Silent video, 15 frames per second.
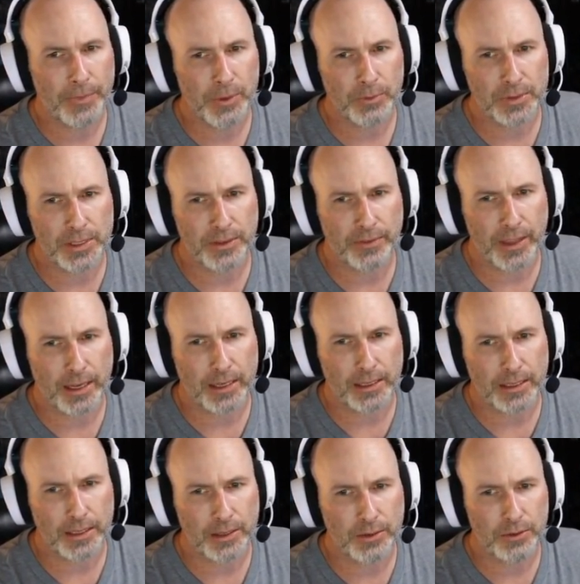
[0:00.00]
We'll see if that
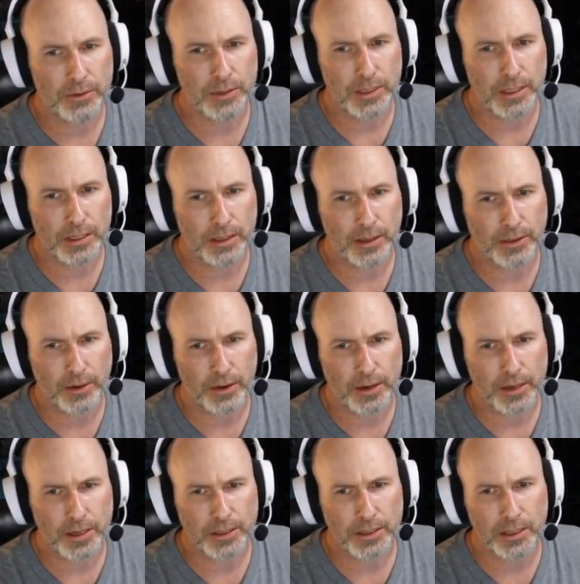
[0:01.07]
continues into the
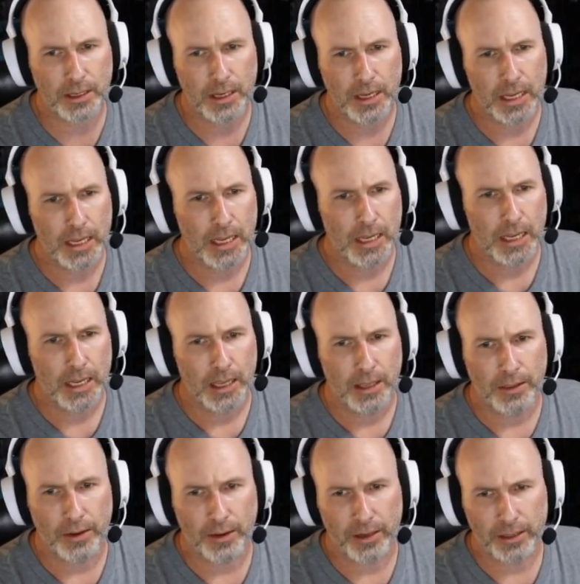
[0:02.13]
3rd edition.
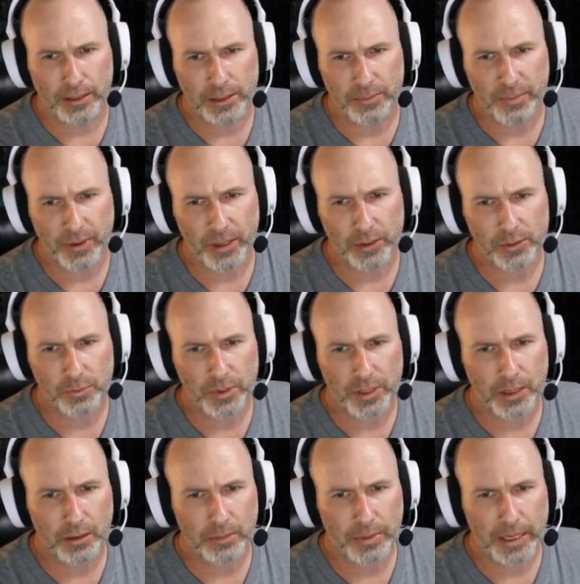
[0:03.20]
Their endless spells went
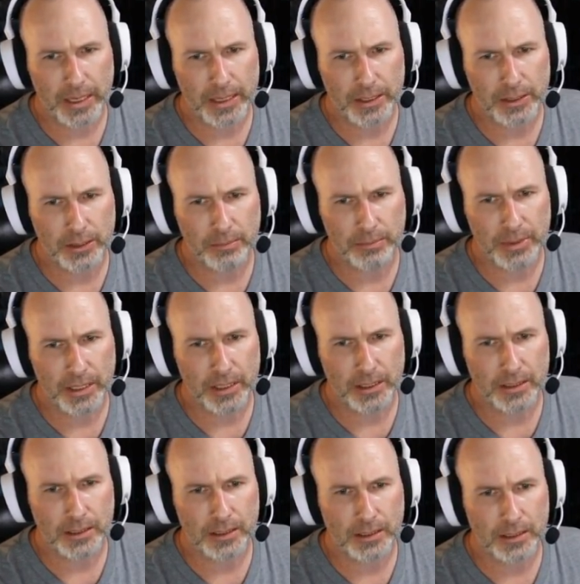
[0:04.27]
up a good
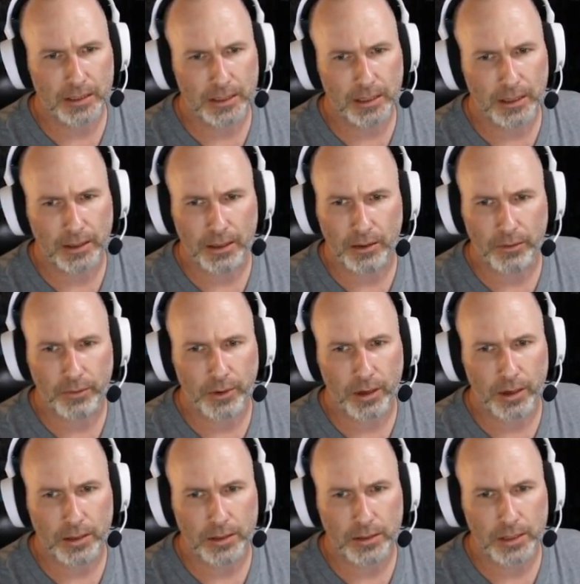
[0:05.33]
bit, nothing over
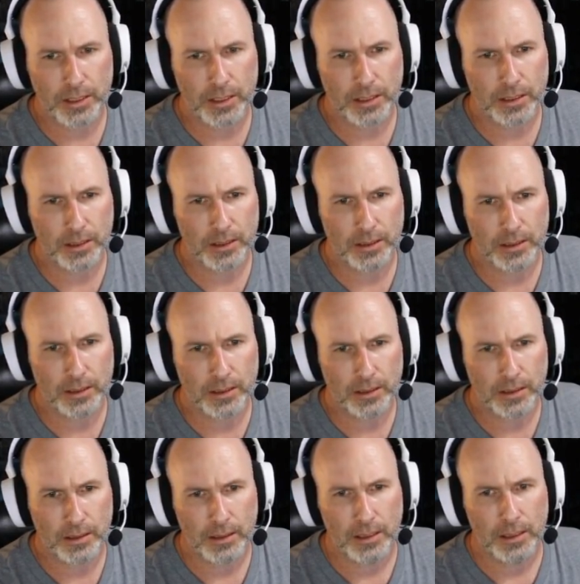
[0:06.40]
100.
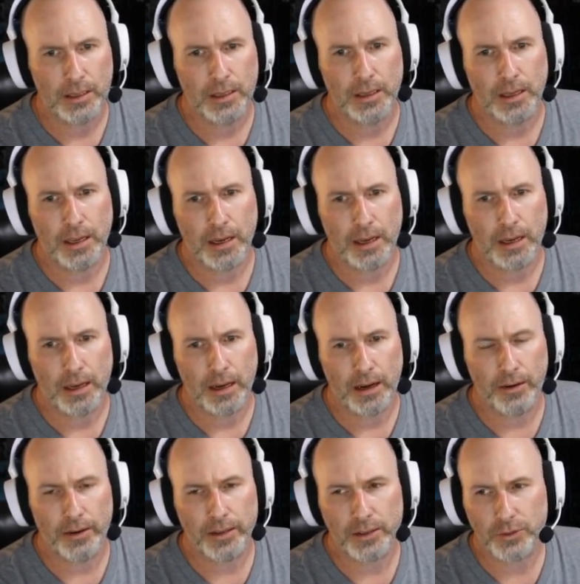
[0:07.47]

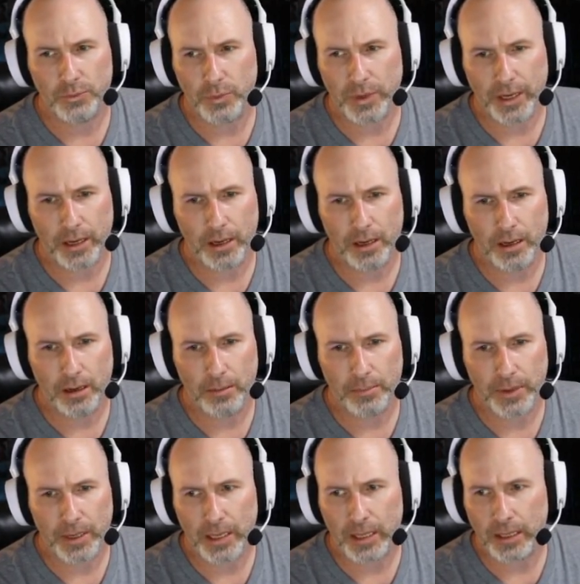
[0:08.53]
Harridan's went
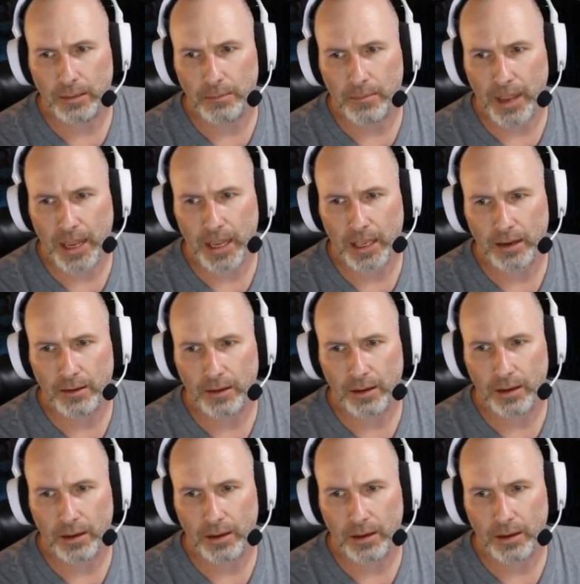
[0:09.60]
up, and the man.